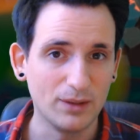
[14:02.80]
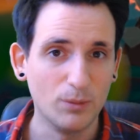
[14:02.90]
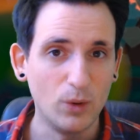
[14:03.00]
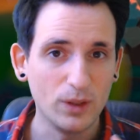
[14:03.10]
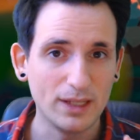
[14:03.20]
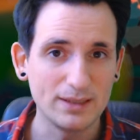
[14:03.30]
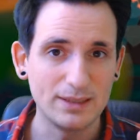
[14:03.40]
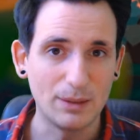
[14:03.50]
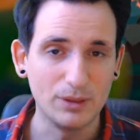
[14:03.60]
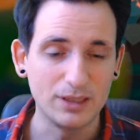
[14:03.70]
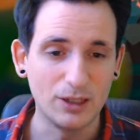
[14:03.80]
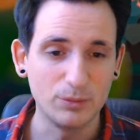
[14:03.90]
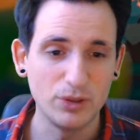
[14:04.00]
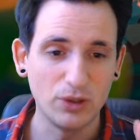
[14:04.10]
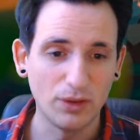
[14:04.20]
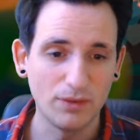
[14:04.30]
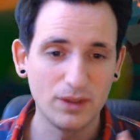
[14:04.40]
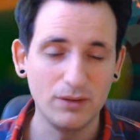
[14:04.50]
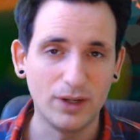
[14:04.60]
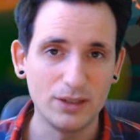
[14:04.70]
more or less double Taunt because
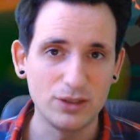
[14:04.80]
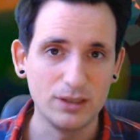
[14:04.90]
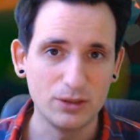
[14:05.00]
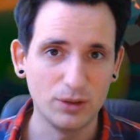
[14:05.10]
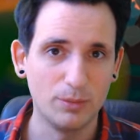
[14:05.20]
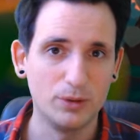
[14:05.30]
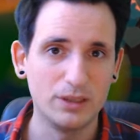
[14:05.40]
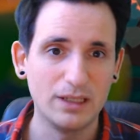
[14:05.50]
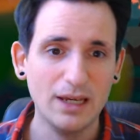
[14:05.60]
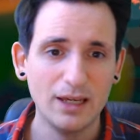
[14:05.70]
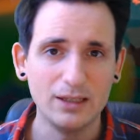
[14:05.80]
of the Divine Shield, so your opponent